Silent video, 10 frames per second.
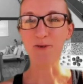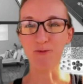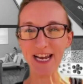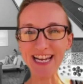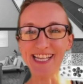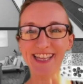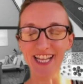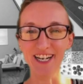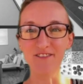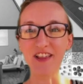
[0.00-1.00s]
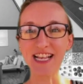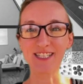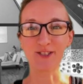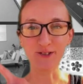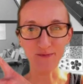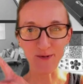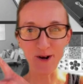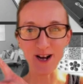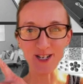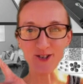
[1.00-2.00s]
We love this super
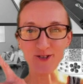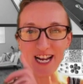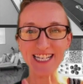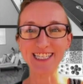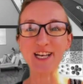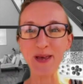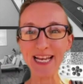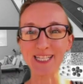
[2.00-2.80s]
on-trend pink